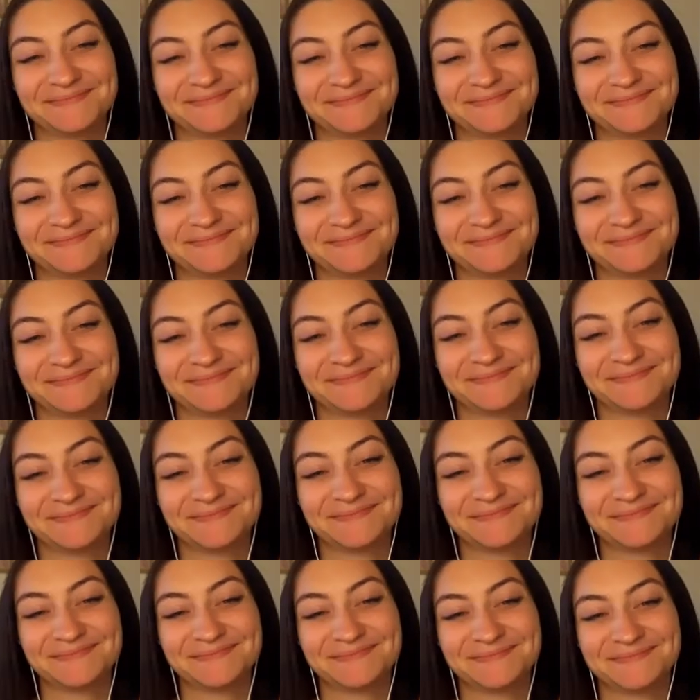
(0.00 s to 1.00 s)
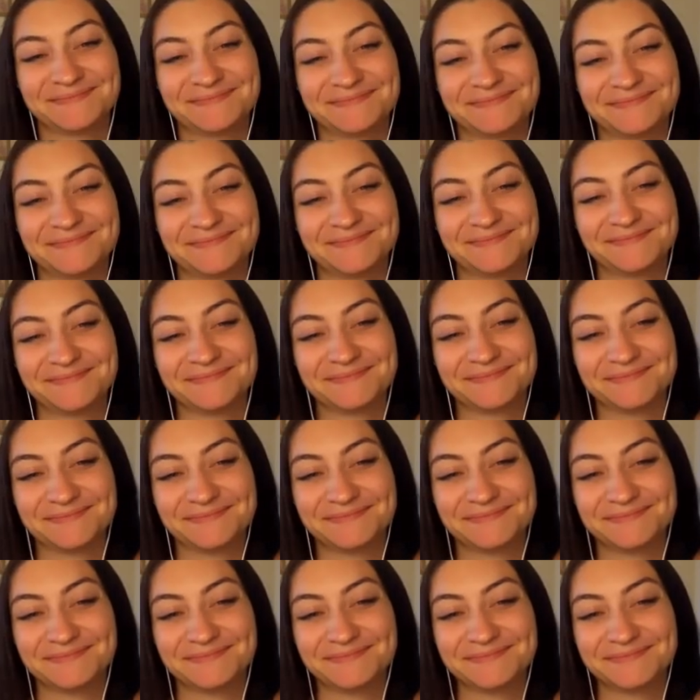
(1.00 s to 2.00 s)

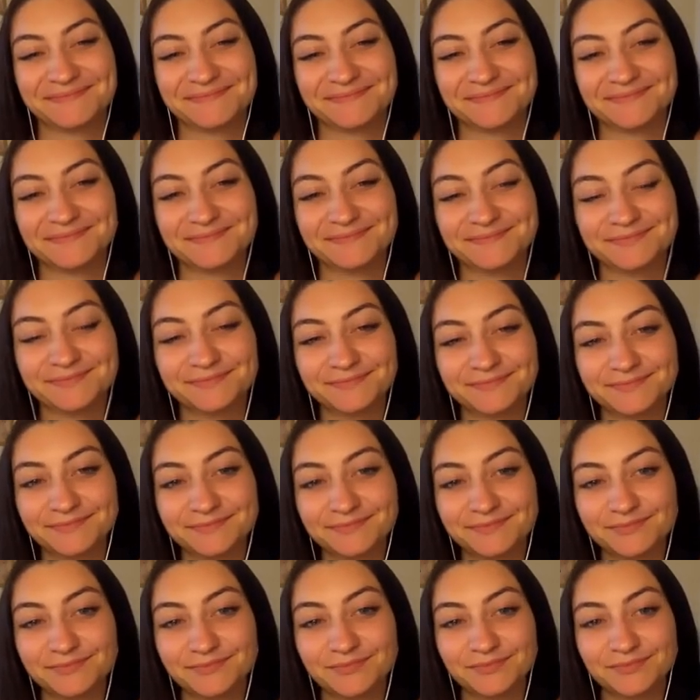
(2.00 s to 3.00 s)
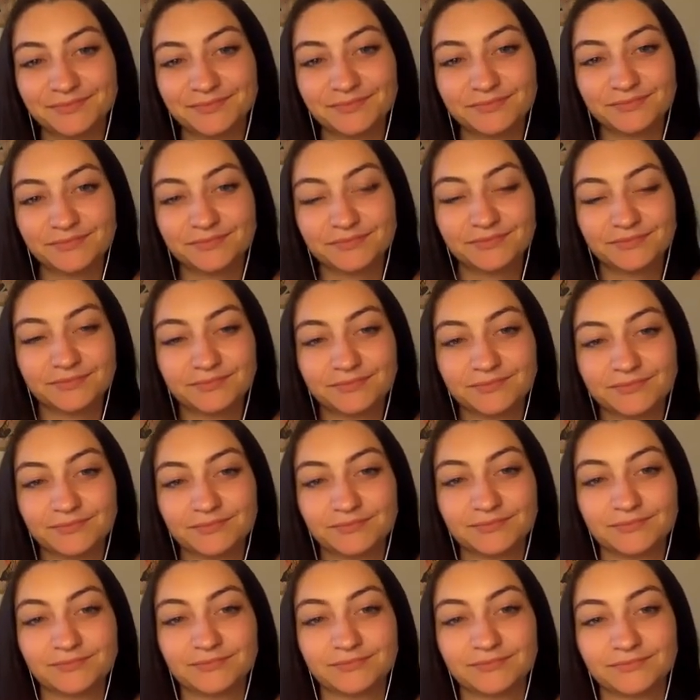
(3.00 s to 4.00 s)

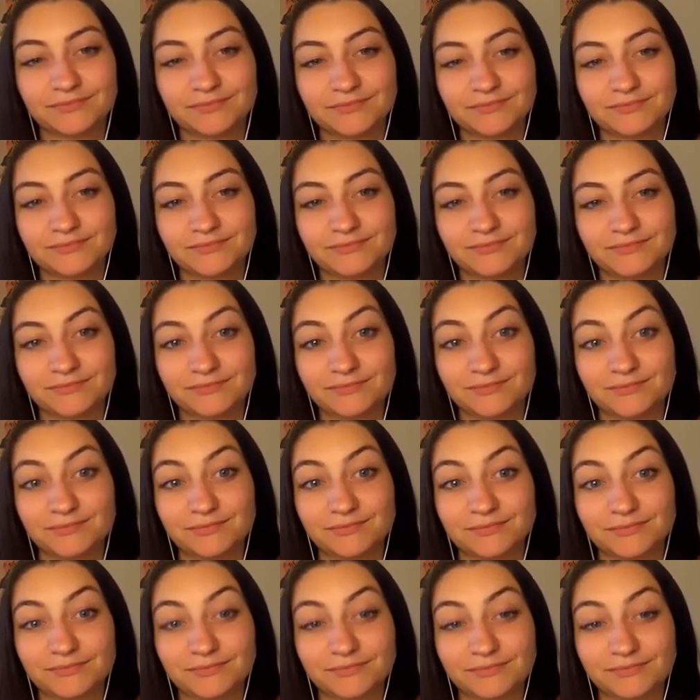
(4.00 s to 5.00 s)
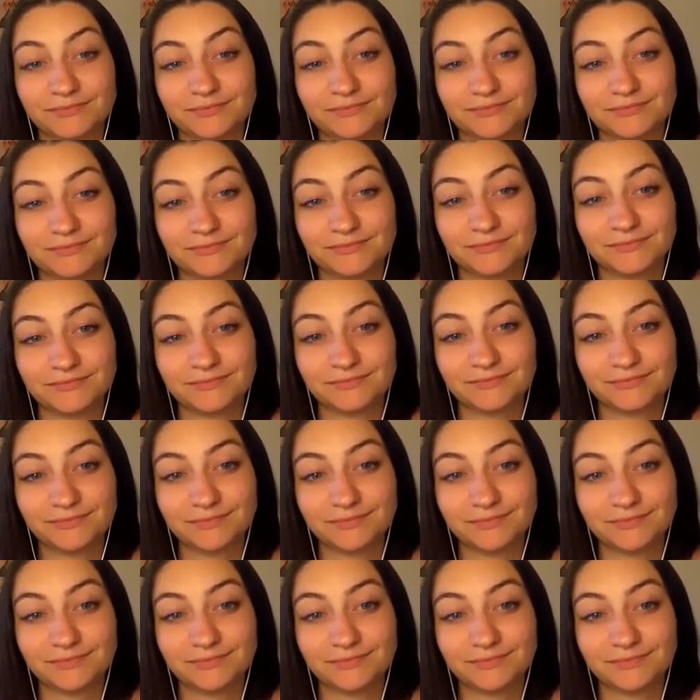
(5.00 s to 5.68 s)
This person isn't speaking.